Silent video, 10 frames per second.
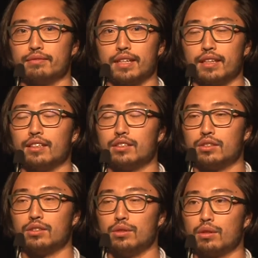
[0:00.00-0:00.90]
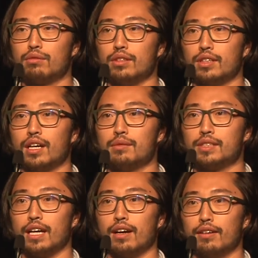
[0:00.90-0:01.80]
I think, 2 or 3 times
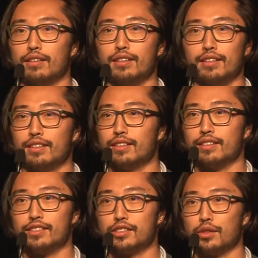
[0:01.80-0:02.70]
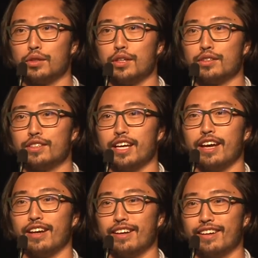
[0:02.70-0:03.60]
now. It's still here today.